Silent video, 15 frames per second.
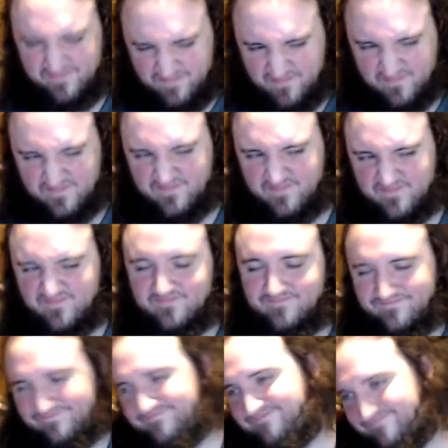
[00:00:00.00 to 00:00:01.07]

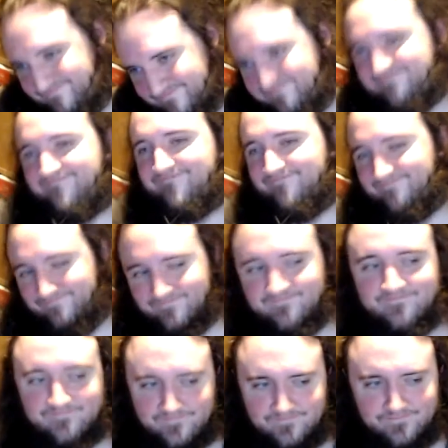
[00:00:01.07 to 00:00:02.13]

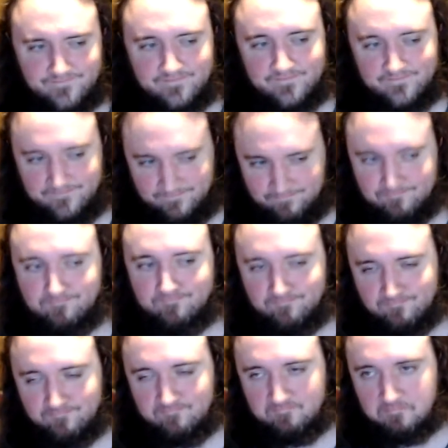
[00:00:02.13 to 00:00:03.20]

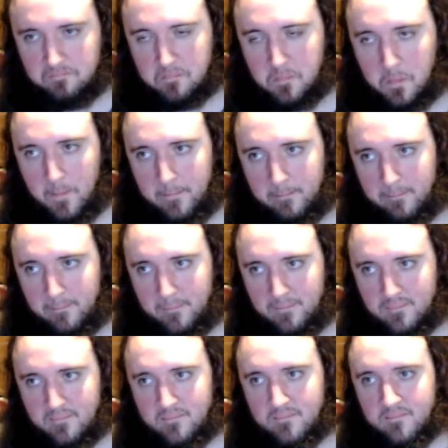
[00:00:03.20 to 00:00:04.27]

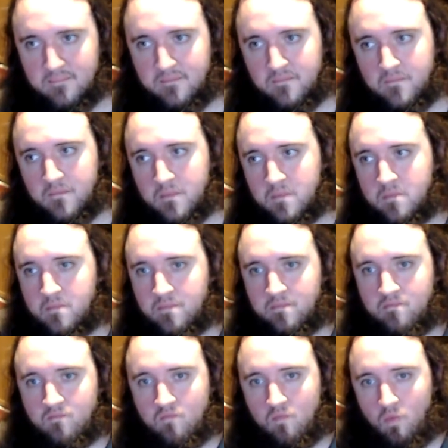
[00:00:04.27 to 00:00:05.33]

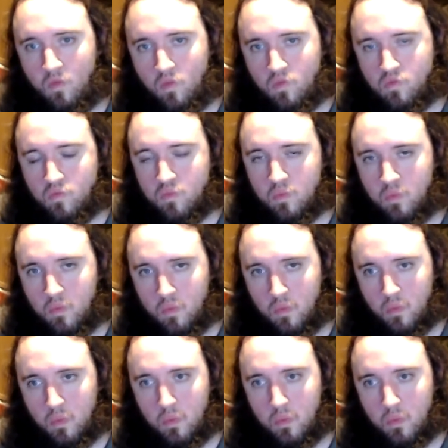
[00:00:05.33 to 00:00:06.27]
(silent)